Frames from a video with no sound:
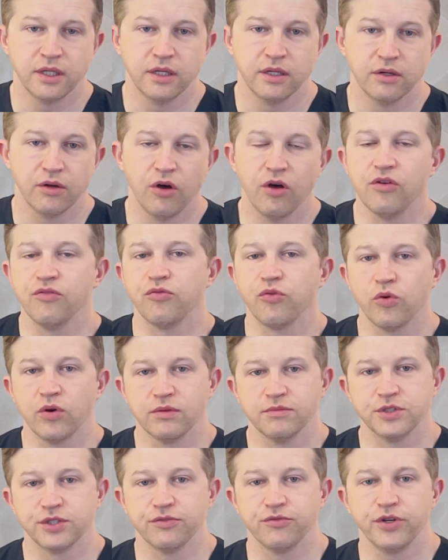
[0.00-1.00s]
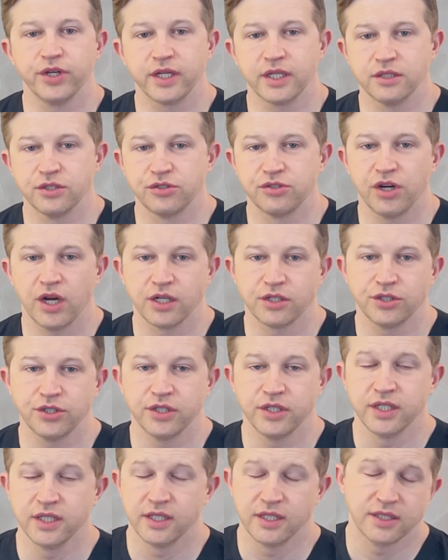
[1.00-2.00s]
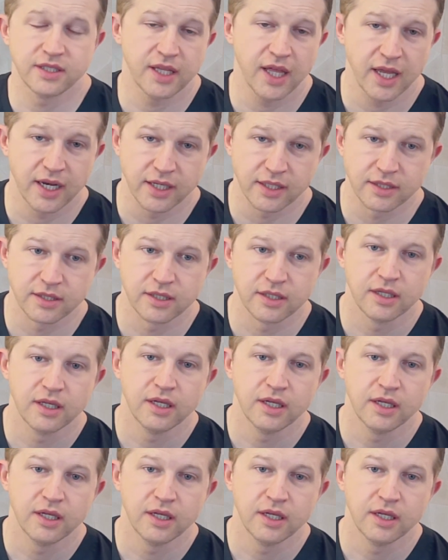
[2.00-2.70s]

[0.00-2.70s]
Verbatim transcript: in all forms of reconstruction and aesthetics